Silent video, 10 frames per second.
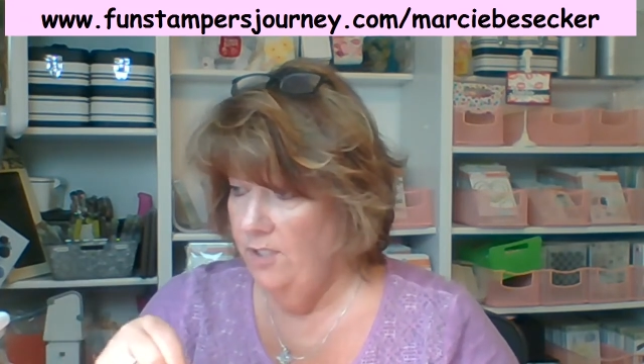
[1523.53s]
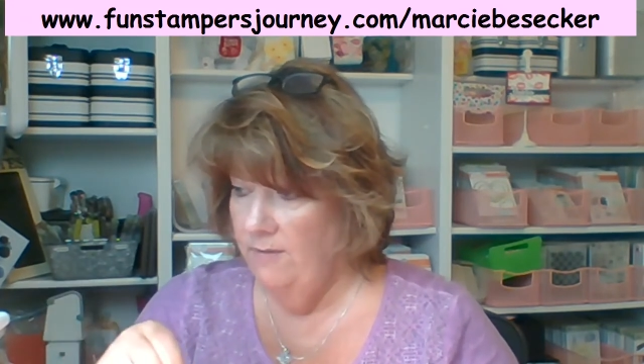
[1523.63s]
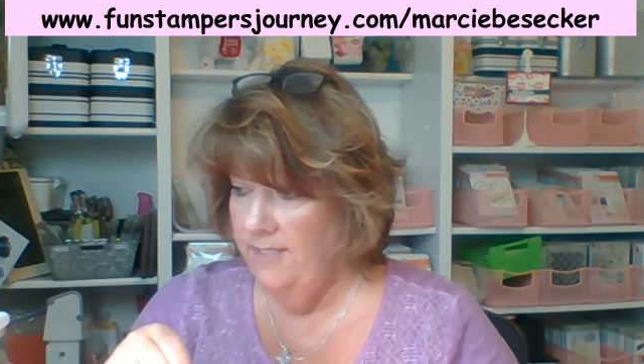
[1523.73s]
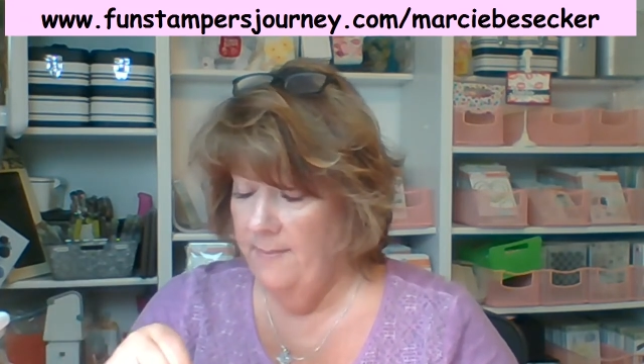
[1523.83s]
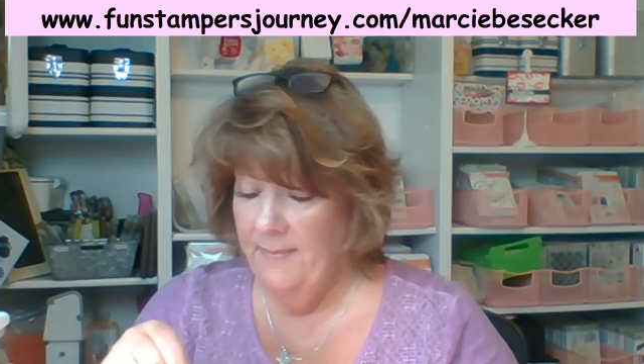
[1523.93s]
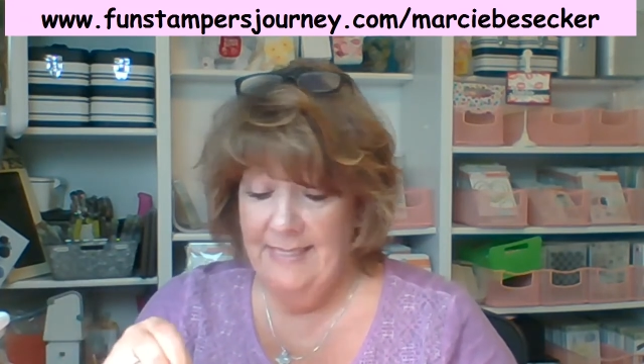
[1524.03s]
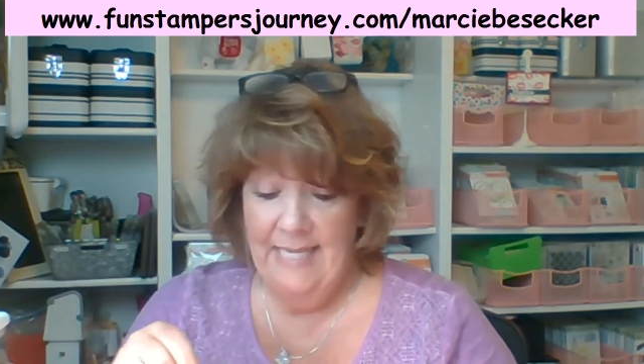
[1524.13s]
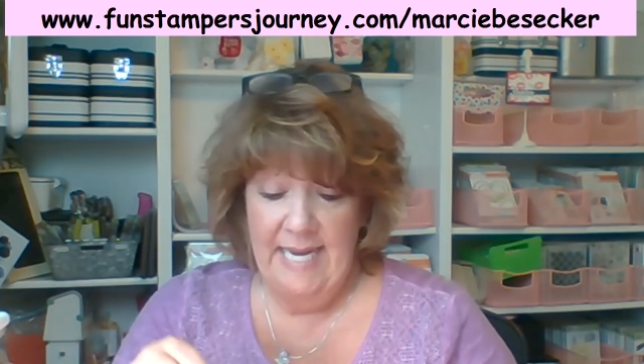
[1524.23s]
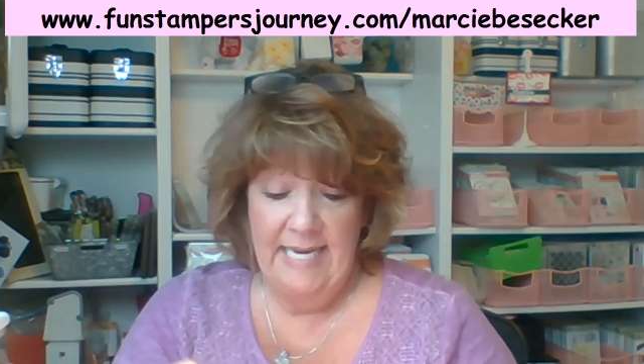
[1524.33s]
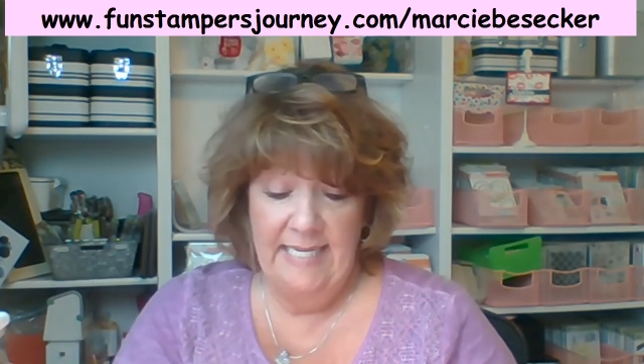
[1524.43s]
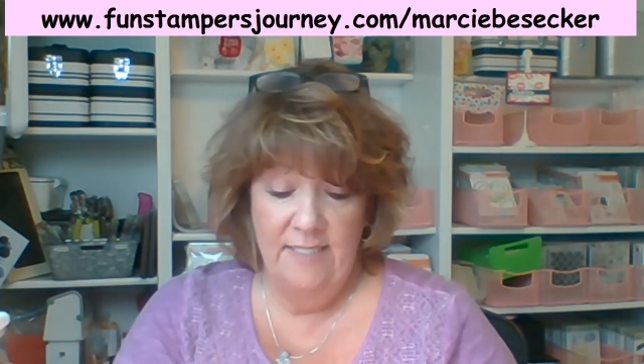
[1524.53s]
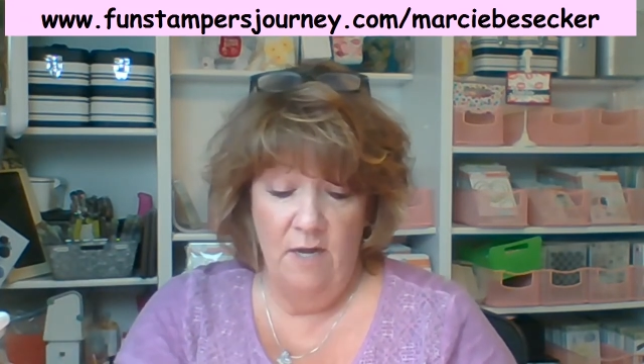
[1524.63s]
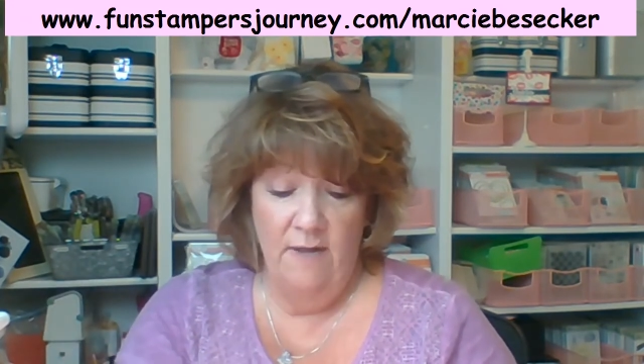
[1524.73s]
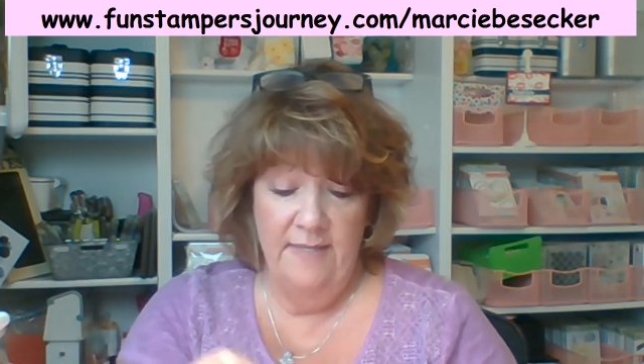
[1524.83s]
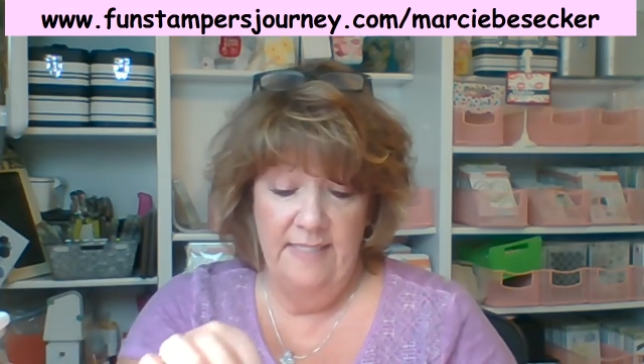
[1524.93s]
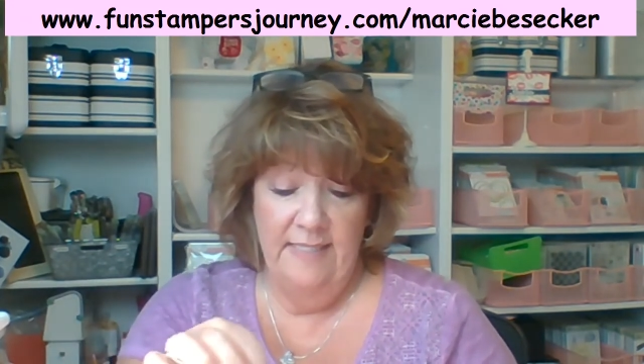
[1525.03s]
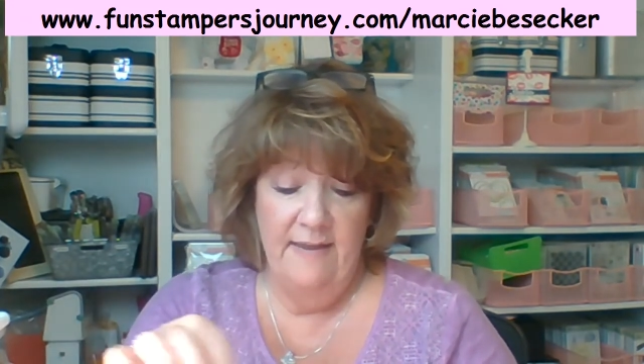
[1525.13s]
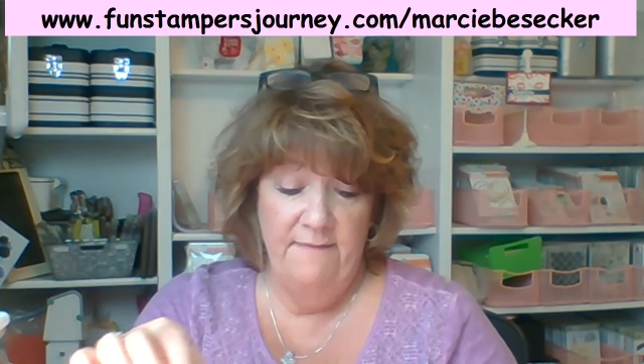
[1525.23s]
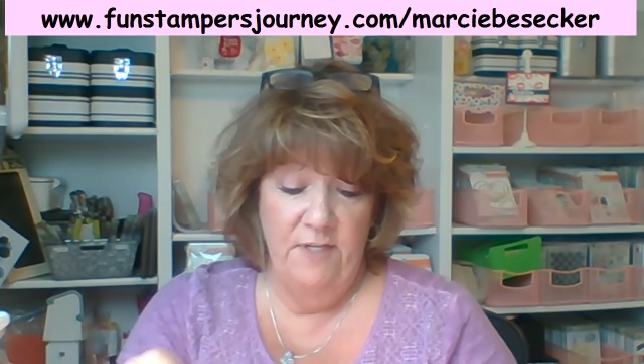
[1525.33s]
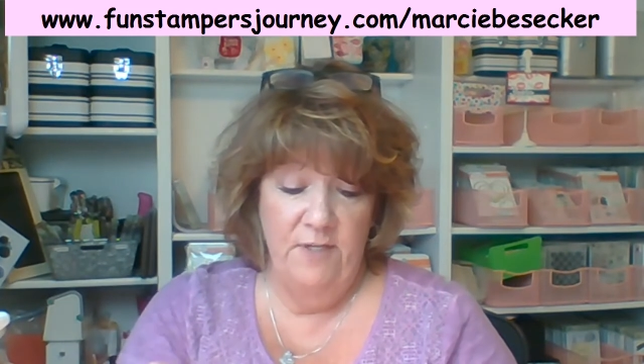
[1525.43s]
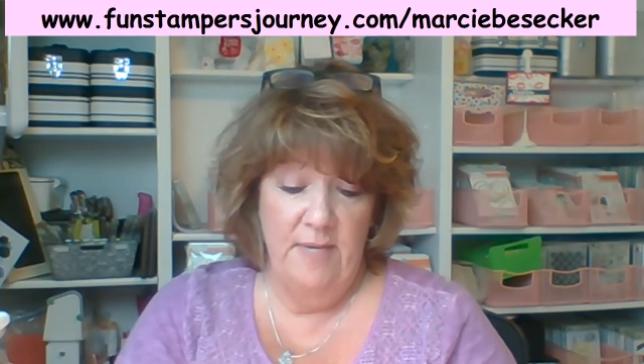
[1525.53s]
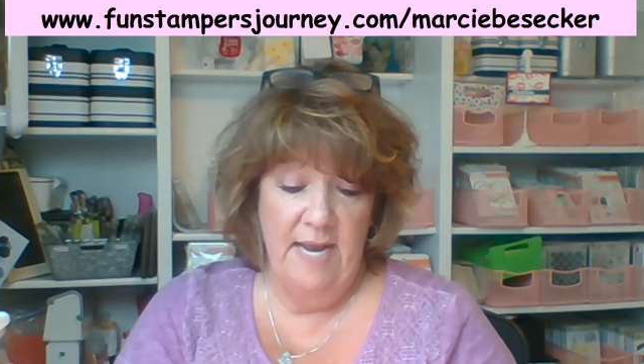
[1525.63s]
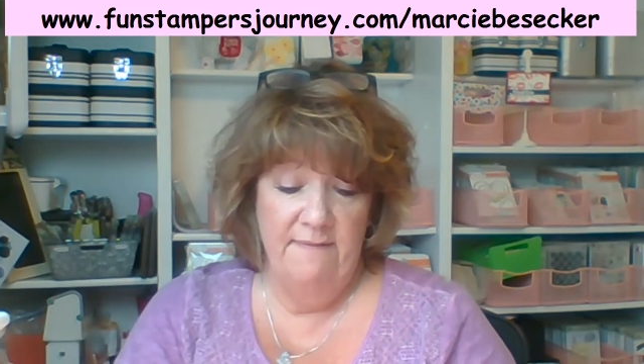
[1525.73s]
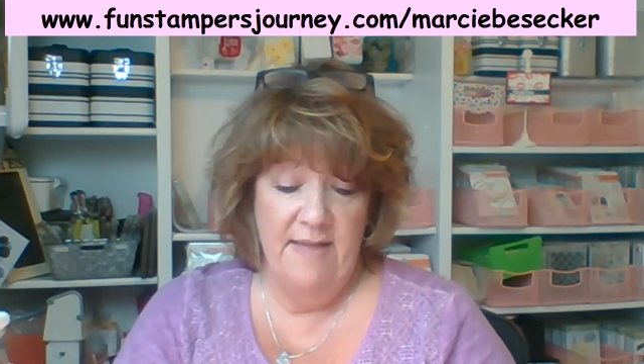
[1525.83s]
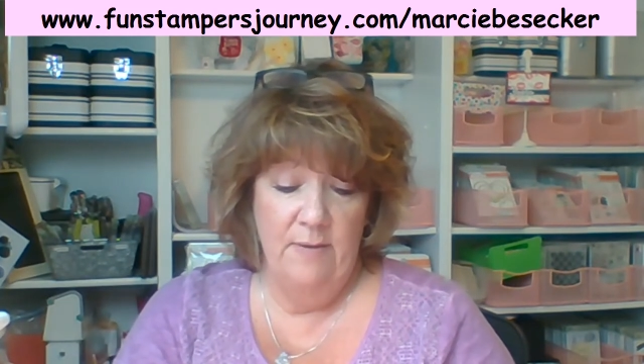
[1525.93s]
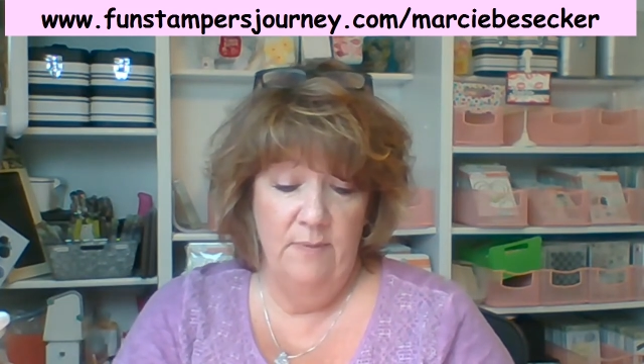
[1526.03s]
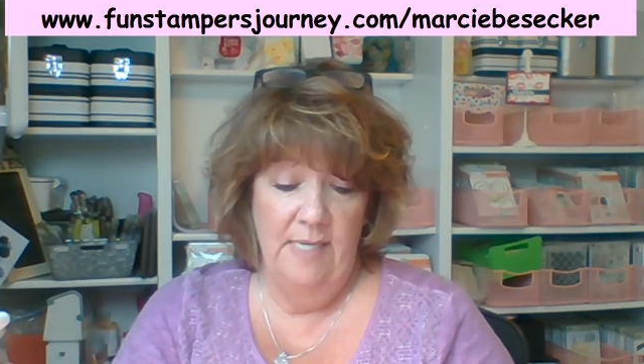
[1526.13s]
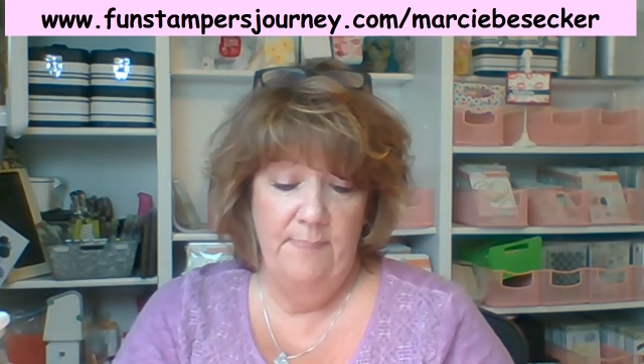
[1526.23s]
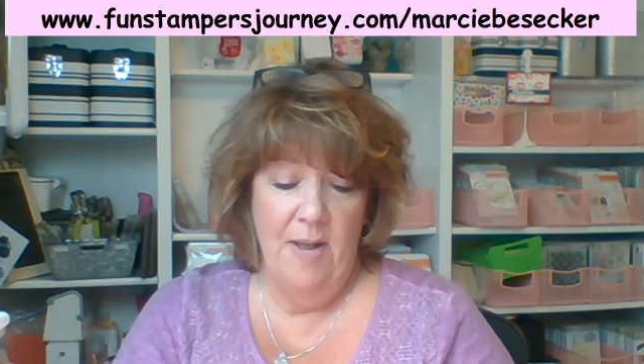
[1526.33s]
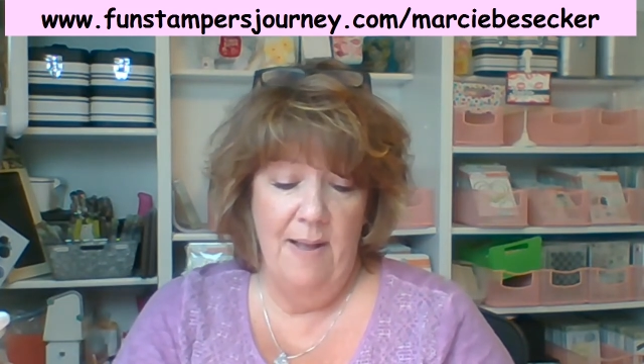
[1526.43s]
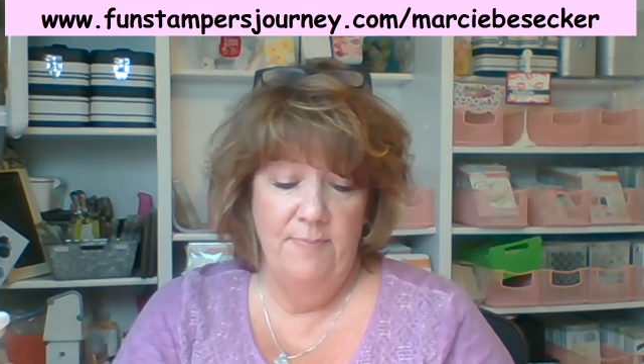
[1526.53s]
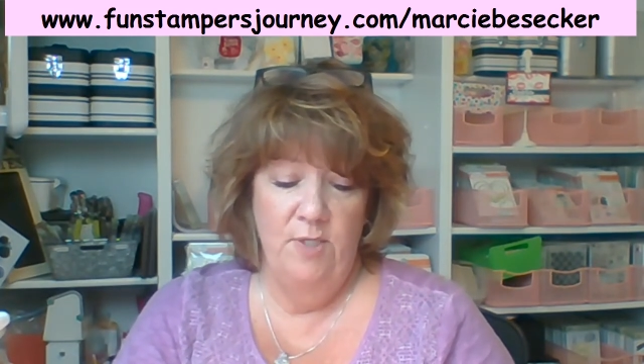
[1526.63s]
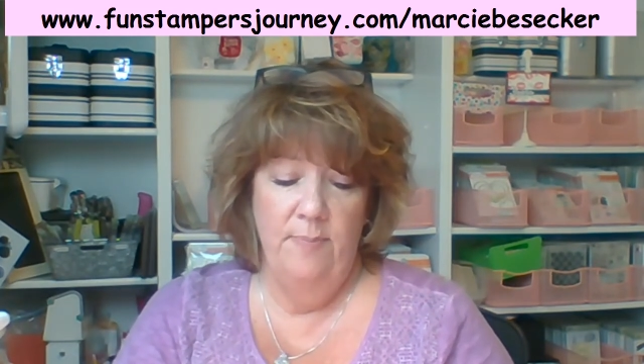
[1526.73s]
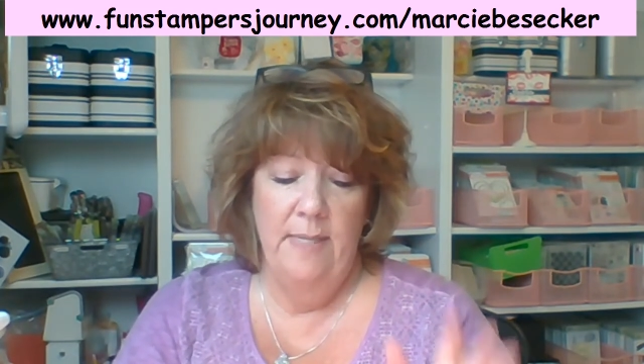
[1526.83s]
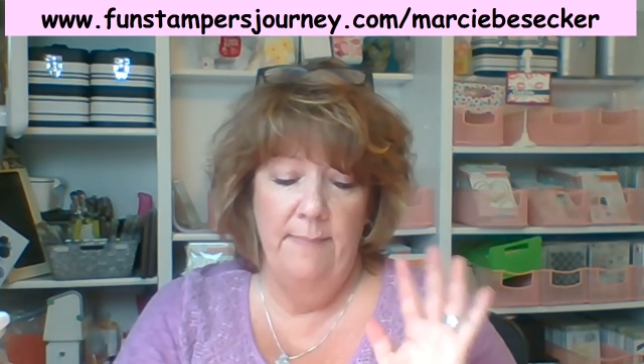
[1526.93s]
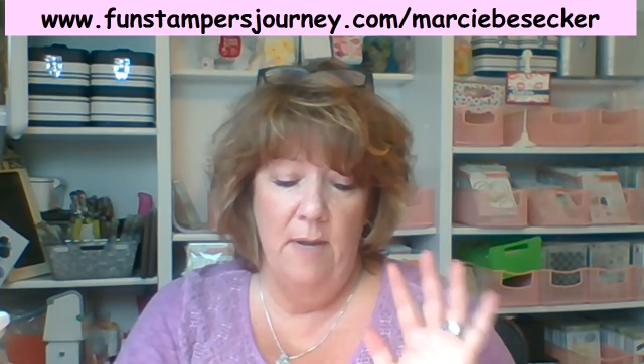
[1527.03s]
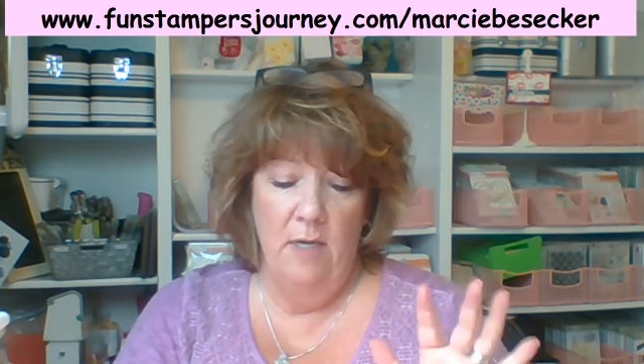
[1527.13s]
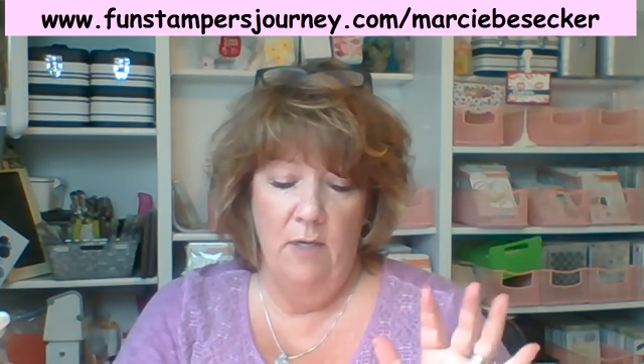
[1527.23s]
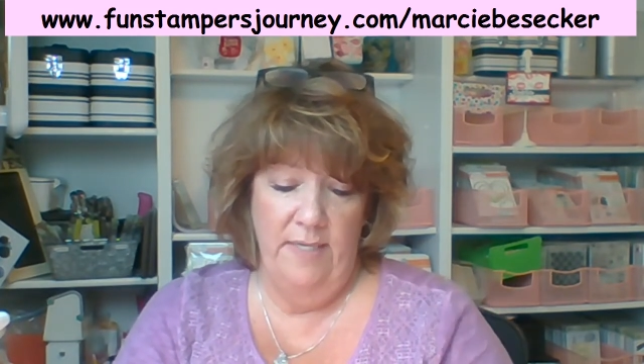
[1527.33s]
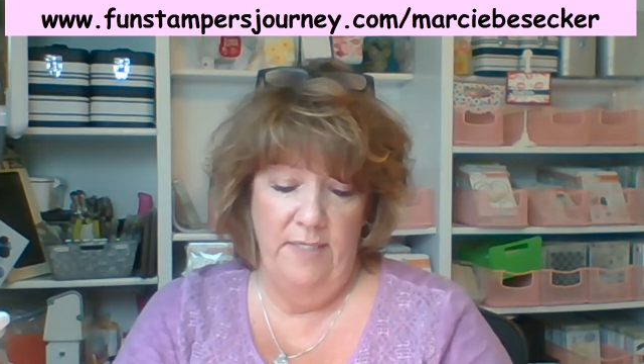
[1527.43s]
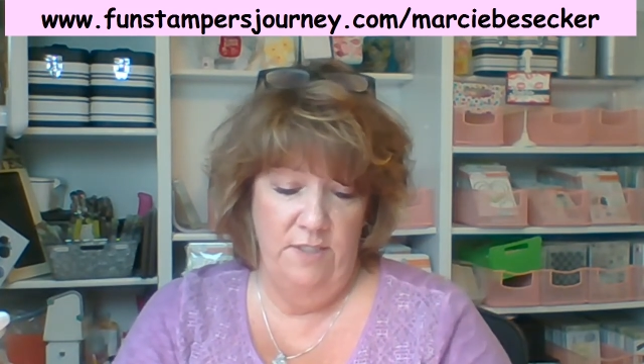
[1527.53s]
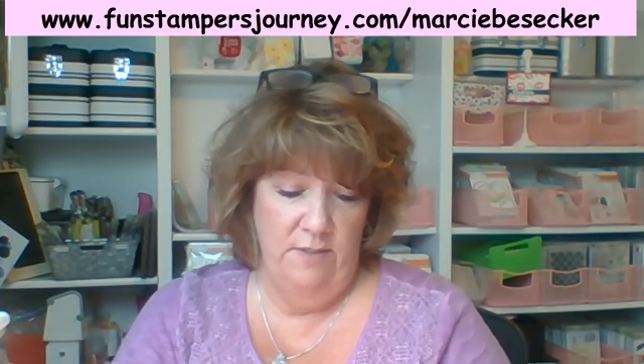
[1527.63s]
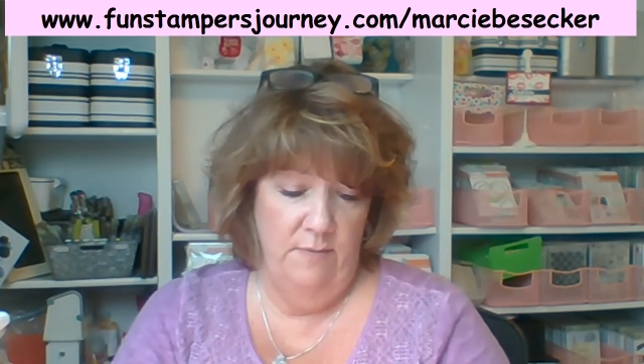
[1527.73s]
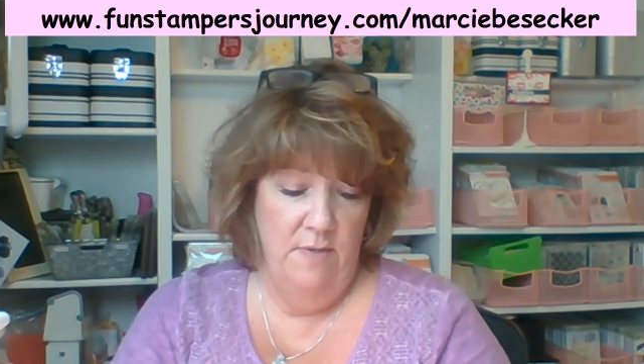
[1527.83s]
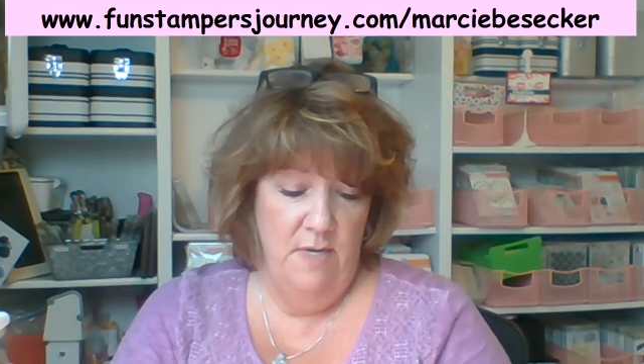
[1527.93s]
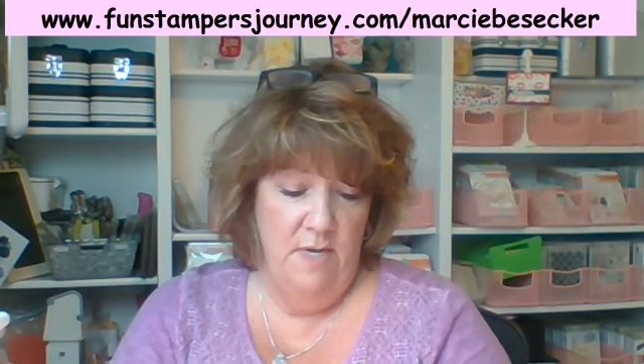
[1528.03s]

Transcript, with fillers: do some glaze on the love you and have that really pop too, but I'm not going to.